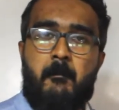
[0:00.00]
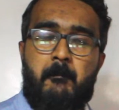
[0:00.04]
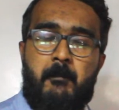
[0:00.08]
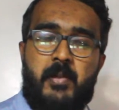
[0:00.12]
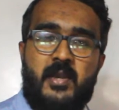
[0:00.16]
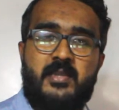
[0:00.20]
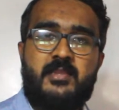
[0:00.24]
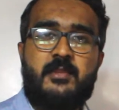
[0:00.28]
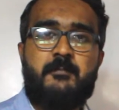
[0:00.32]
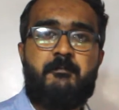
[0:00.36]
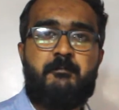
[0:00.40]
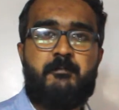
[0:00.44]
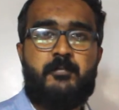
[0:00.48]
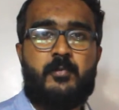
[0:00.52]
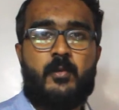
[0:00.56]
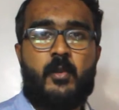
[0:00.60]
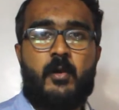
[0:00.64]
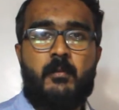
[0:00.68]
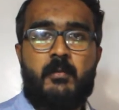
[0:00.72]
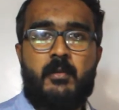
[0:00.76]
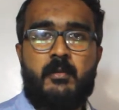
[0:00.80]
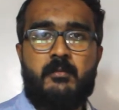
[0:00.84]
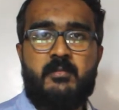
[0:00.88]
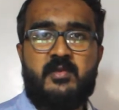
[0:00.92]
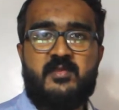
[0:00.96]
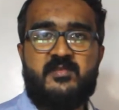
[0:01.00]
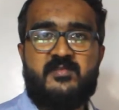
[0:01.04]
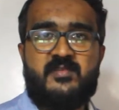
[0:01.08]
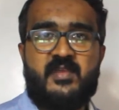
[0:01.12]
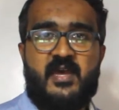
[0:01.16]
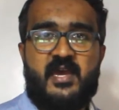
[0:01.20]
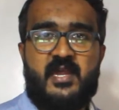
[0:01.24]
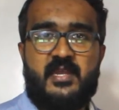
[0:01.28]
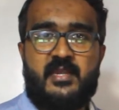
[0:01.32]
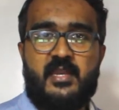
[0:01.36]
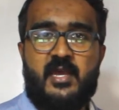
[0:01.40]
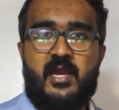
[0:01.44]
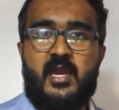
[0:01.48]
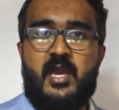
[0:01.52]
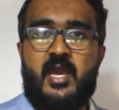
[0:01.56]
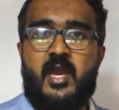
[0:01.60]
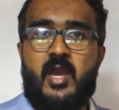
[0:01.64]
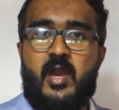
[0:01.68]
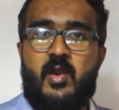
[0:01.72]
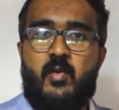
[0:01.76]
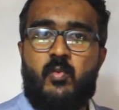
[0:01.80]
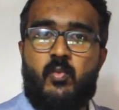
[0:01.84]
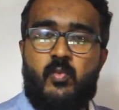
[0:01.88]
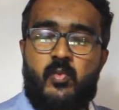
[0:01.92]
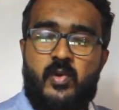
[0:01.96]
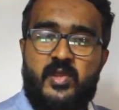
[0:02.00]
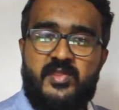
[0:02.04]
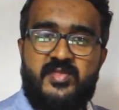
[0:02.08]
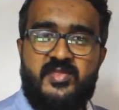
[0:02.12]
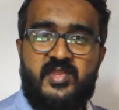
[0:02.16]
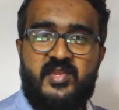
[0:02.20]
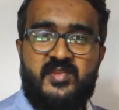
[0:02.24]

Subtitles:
But the problem is that with